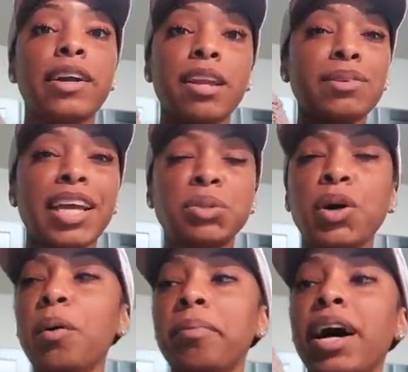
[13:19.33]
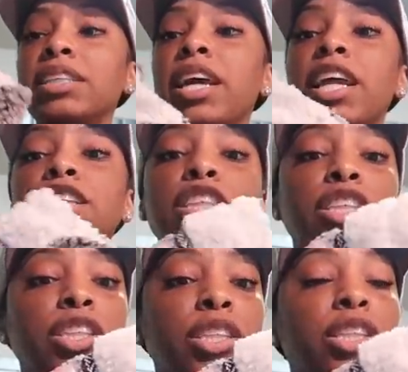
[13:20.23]
Again, it was like 12 bucks and
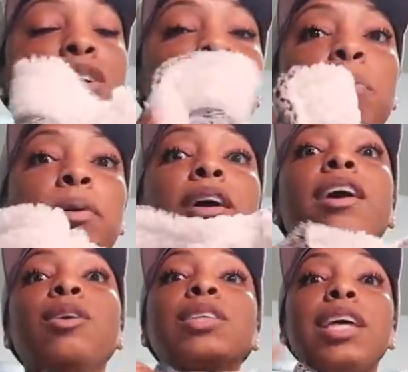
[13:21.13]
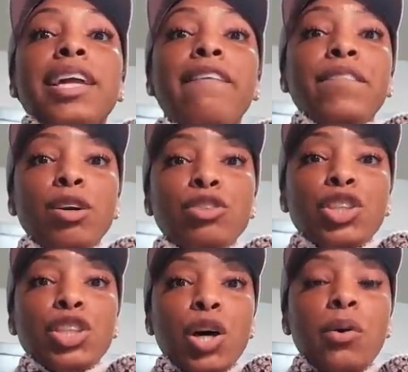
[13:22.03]
it's super cozy like it feels
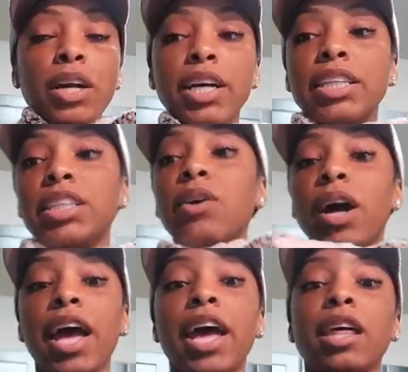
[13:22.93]
so good so